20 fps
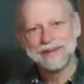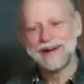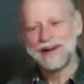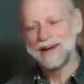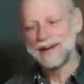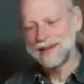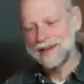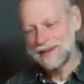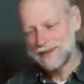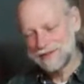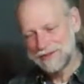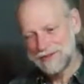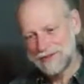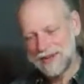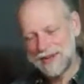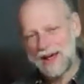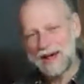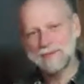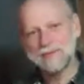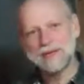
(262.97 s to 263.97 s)
I had
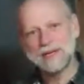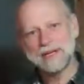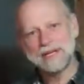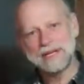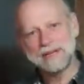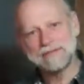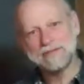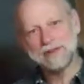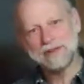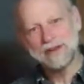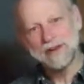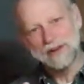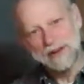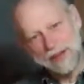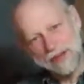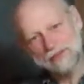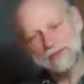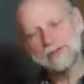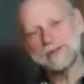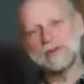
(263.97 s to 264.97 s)
said I'm going to give it
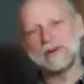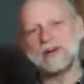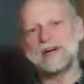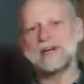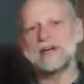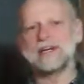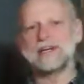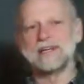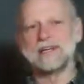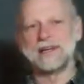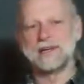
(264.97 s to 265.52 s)
another try.